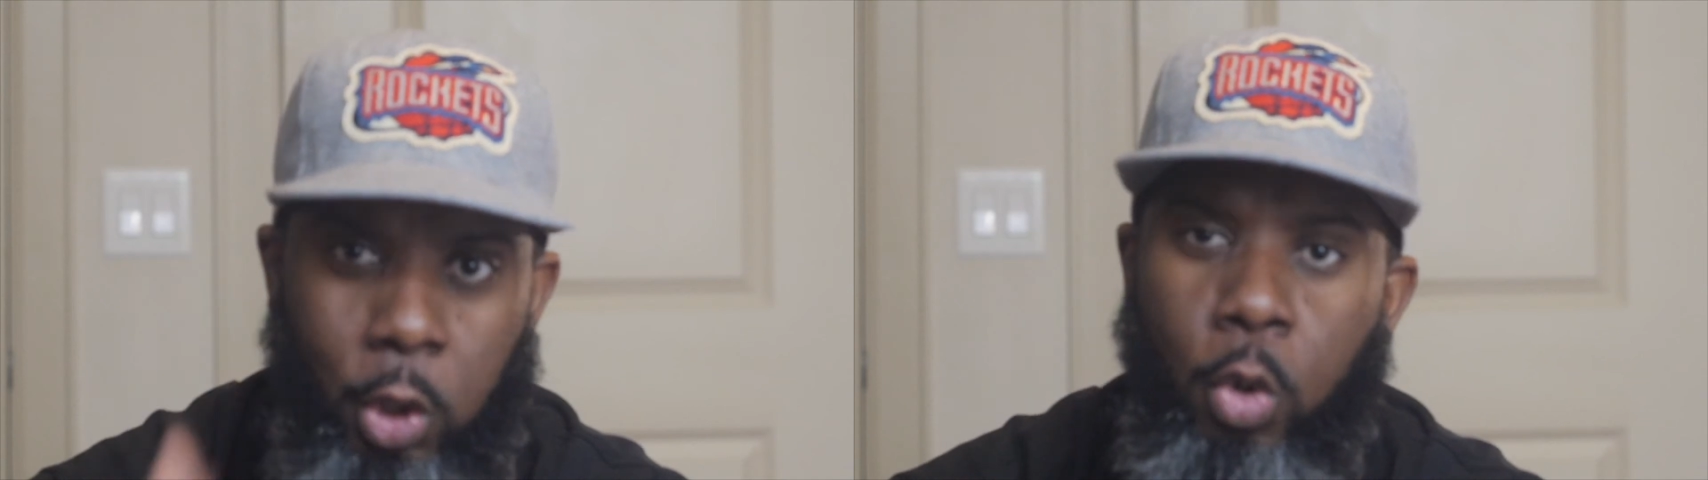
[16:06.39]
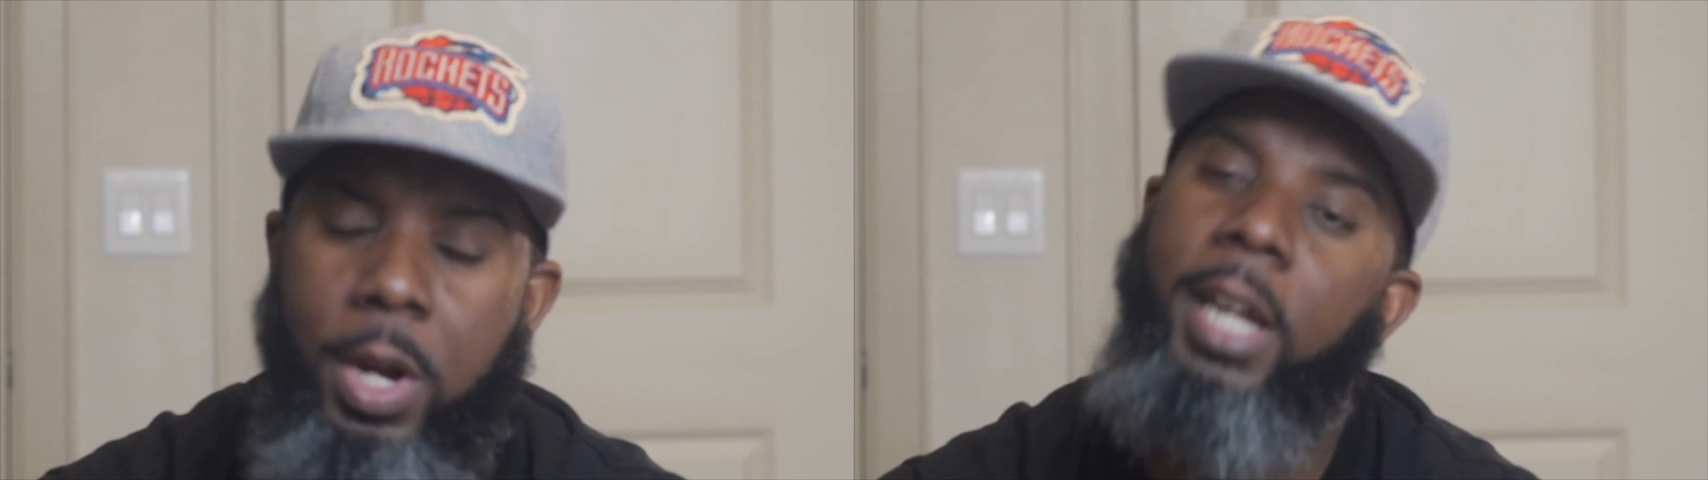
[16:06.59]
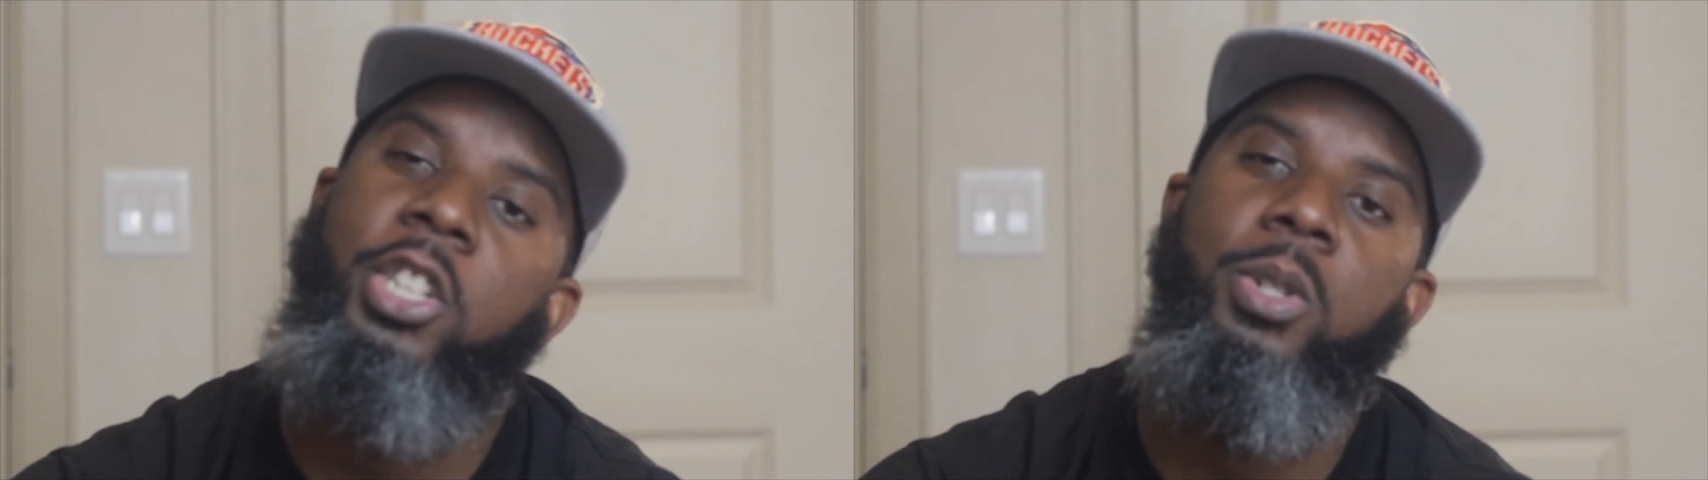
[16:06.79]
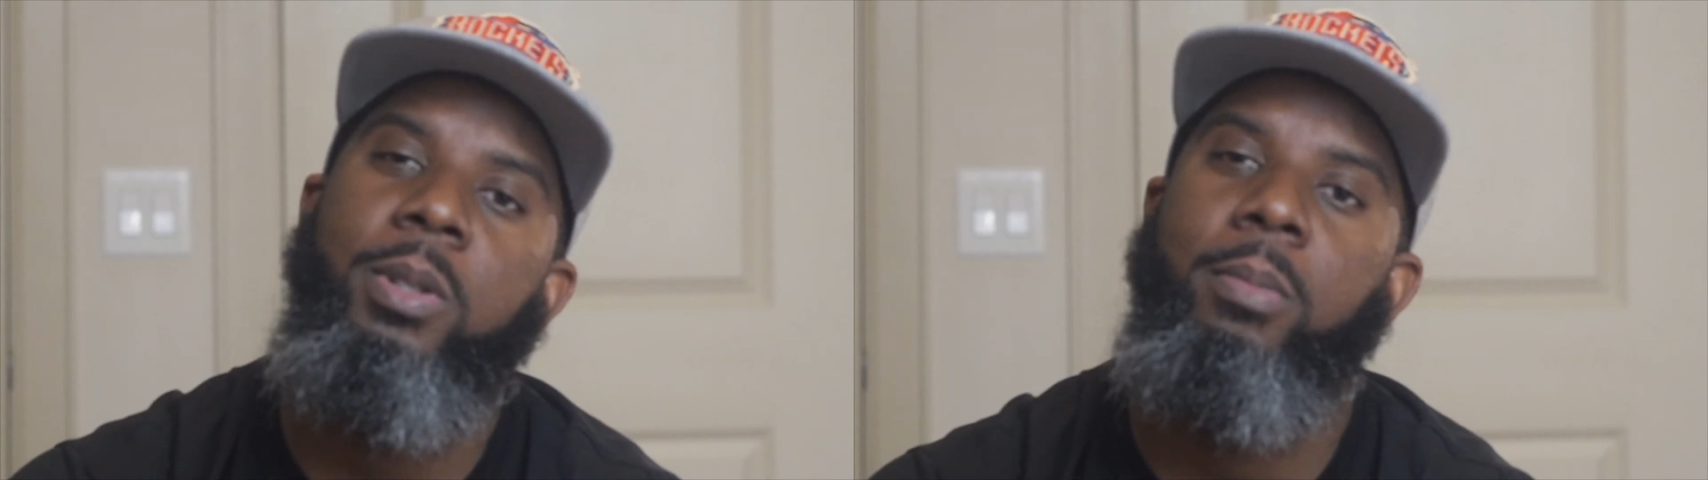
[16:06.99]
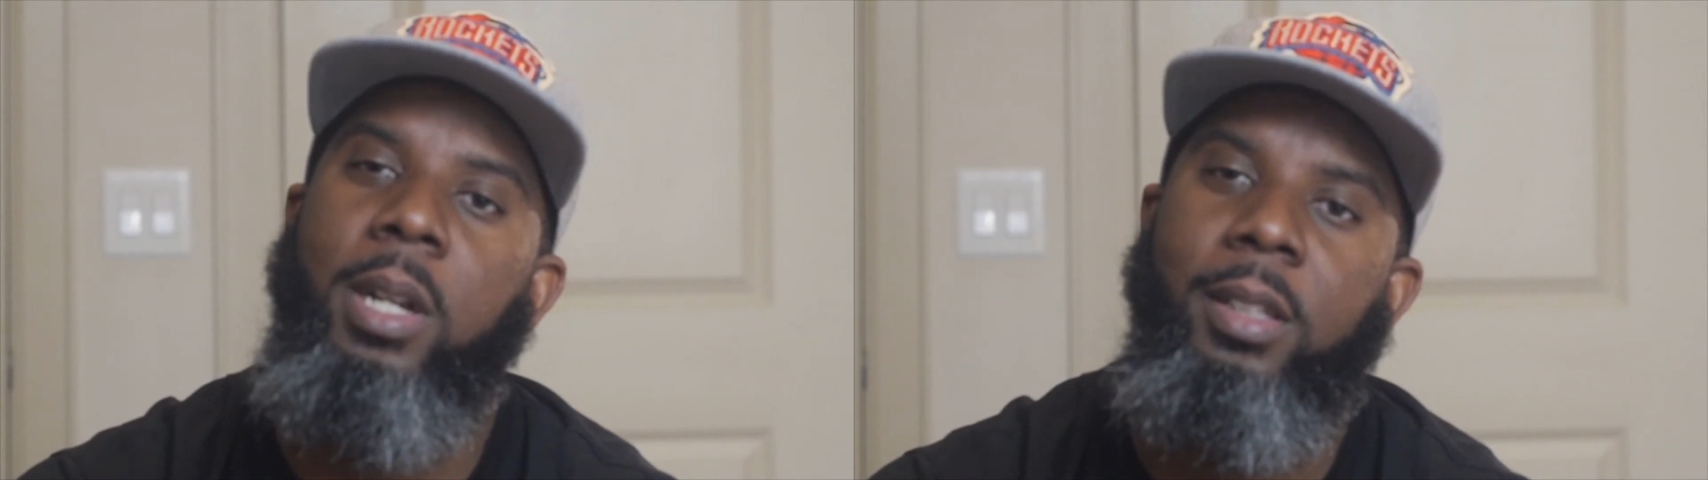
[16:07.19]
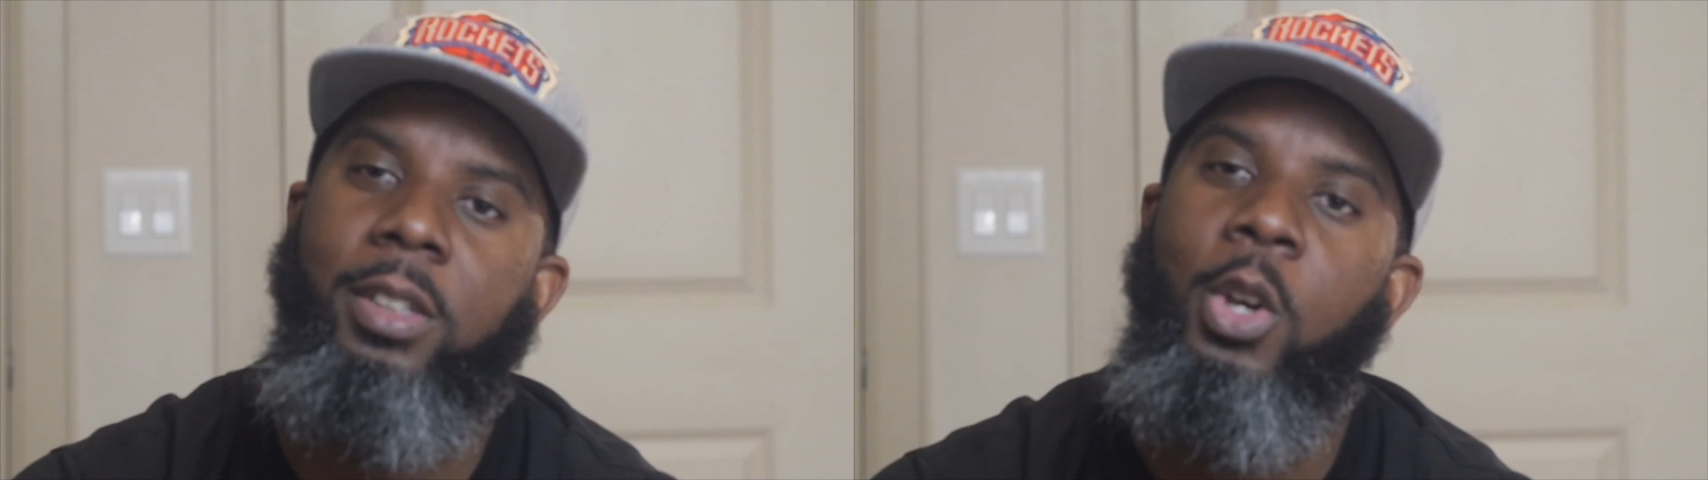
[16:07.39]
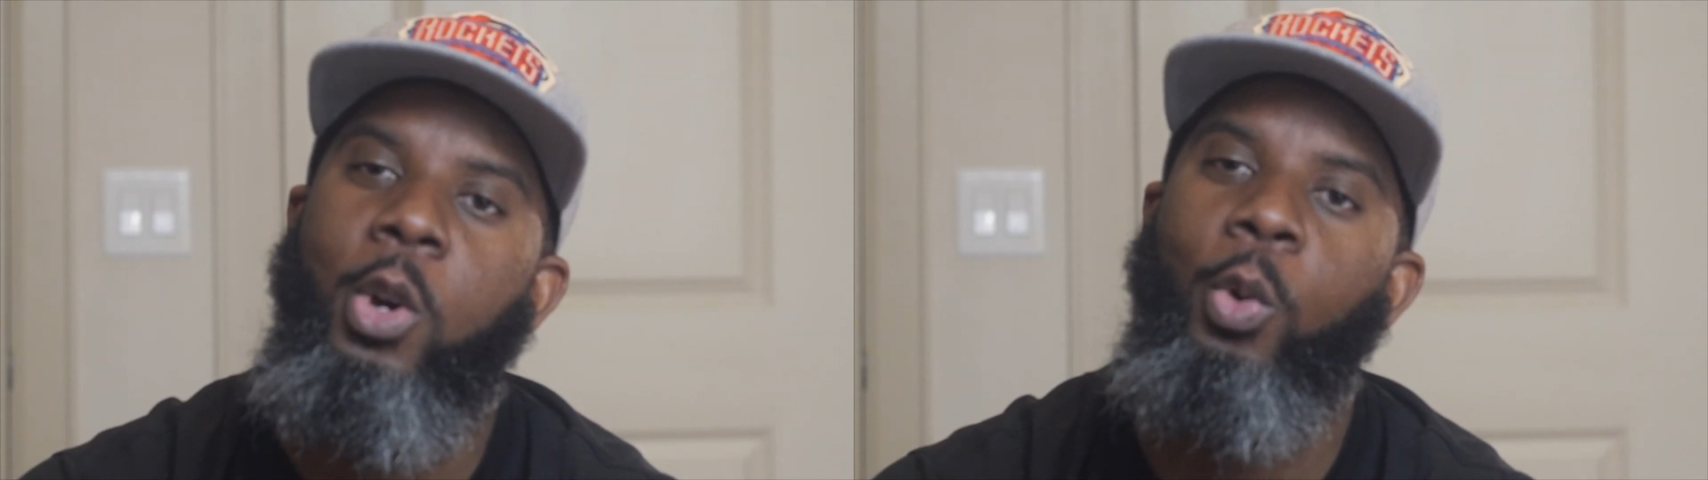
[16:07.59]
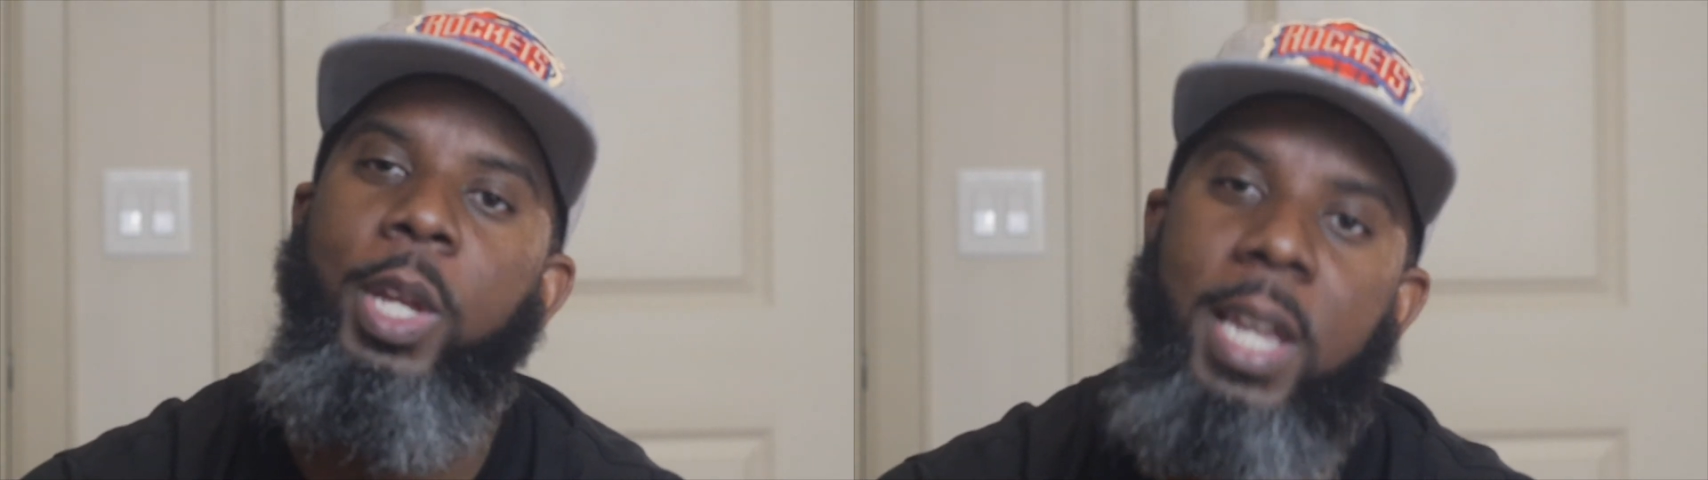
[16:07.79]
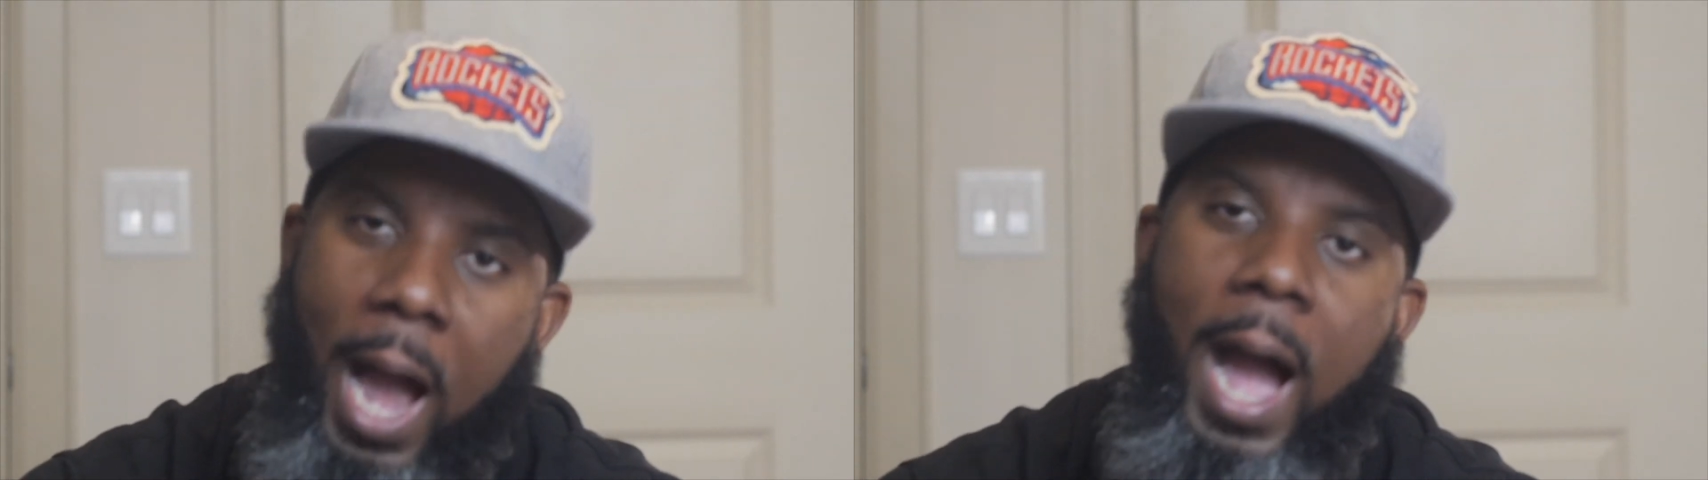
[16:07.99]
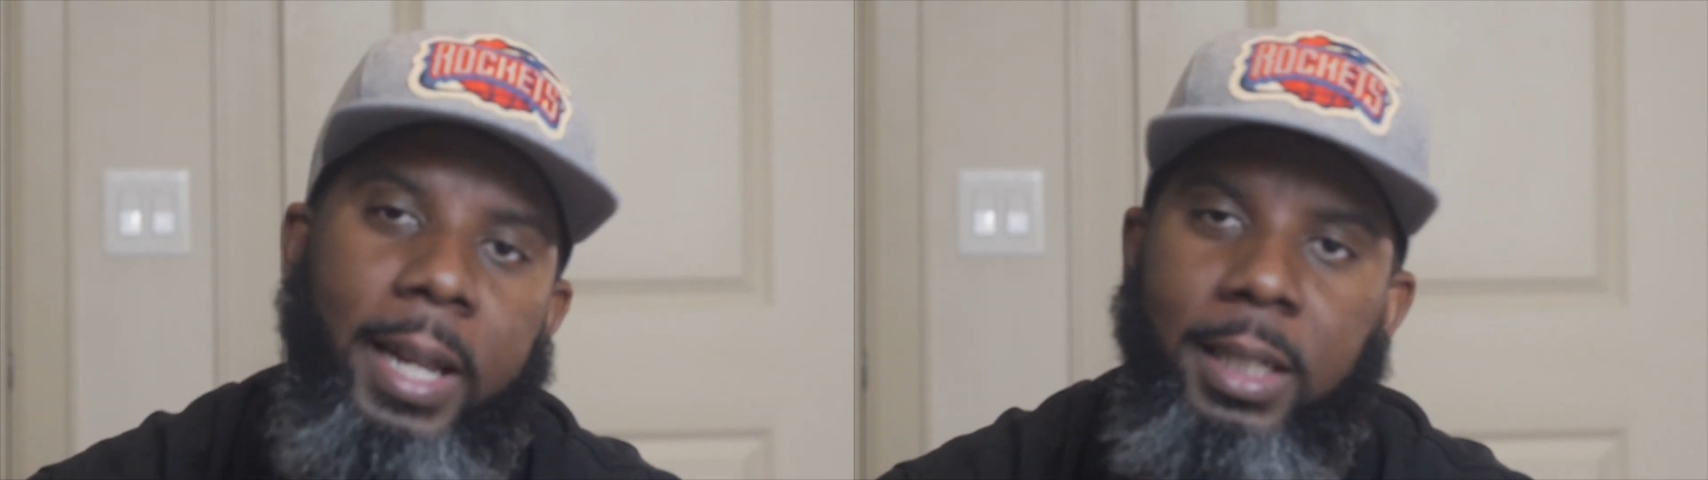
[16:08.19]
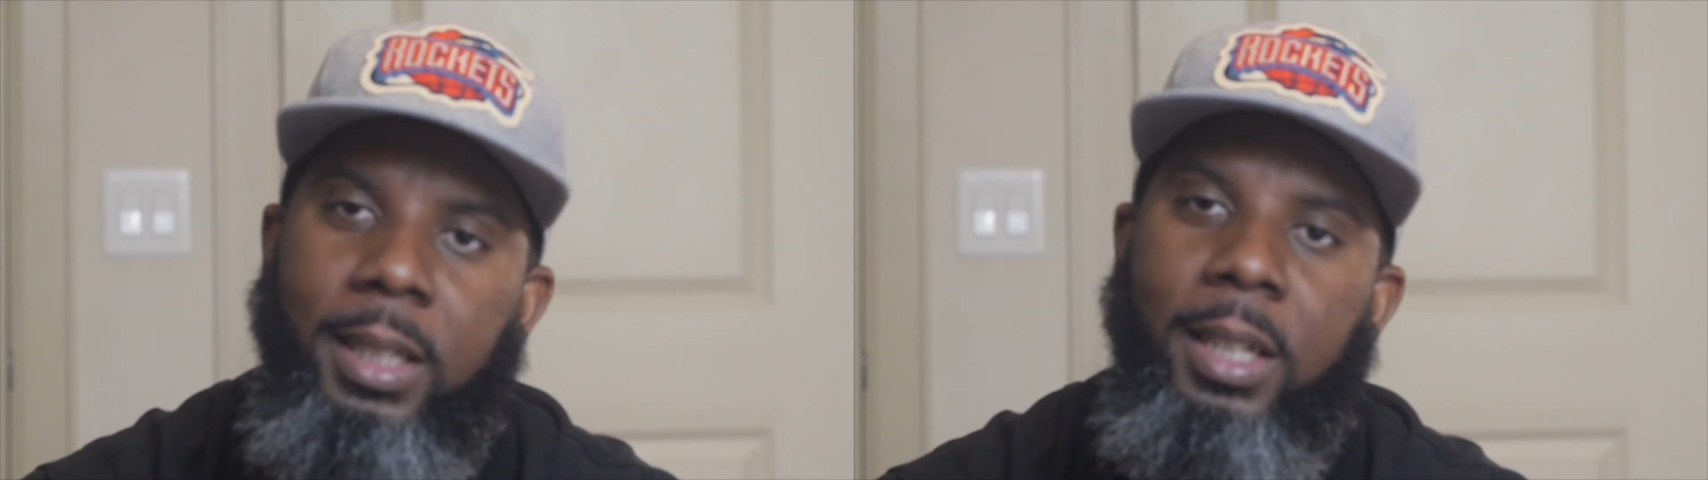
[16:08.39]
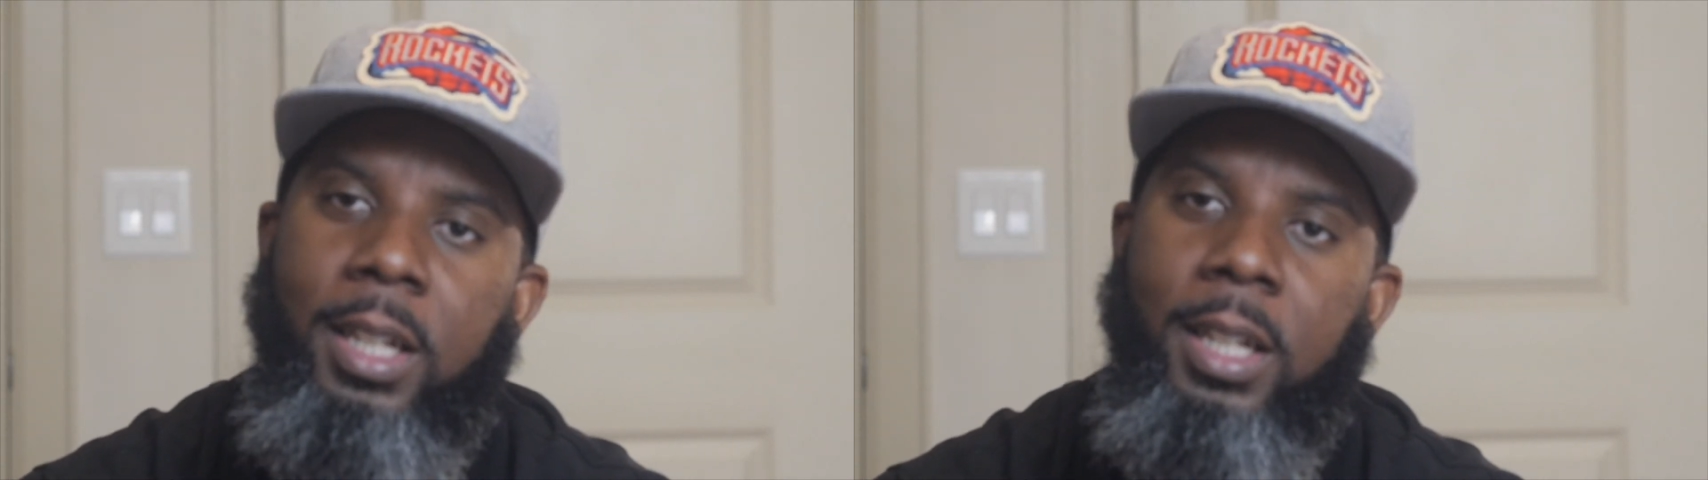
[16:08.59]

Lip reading: two Nigerian brothers who he hired